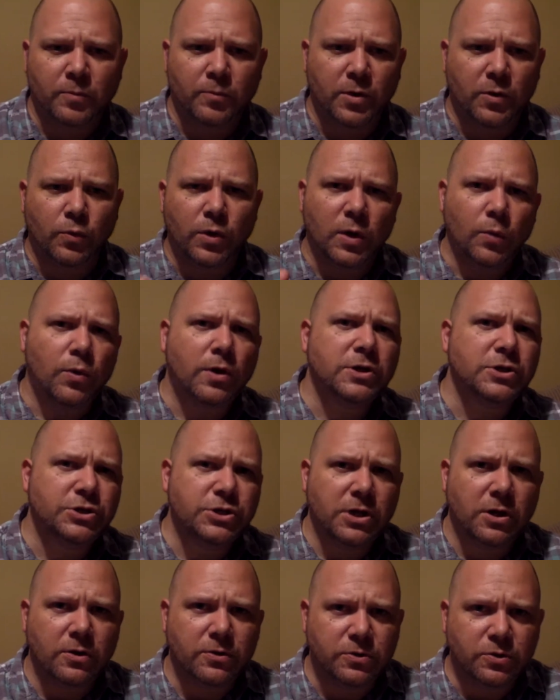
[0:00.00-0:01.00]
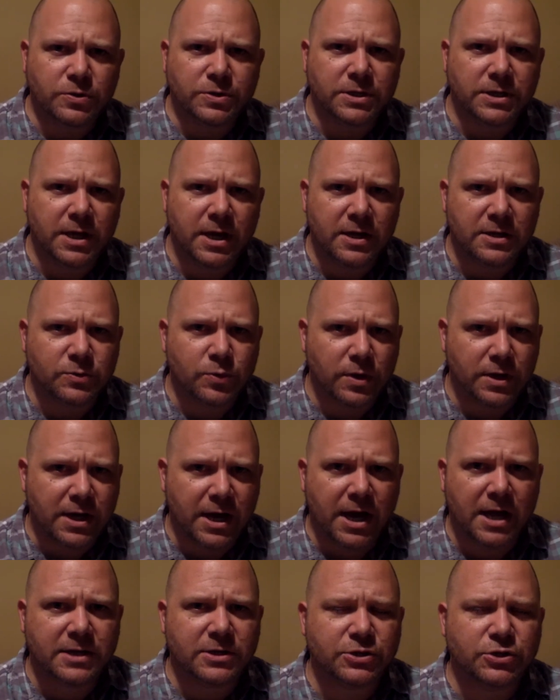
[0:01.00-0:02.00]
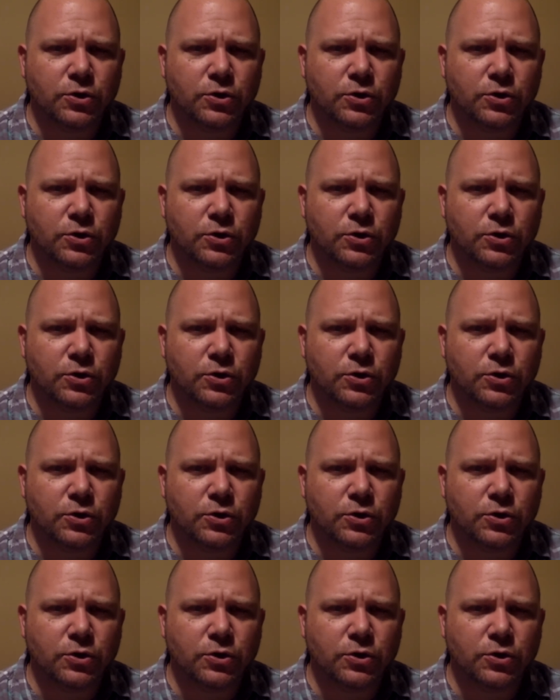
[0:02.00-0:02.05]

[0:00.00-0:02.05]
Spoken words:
what I want to share with you today is what God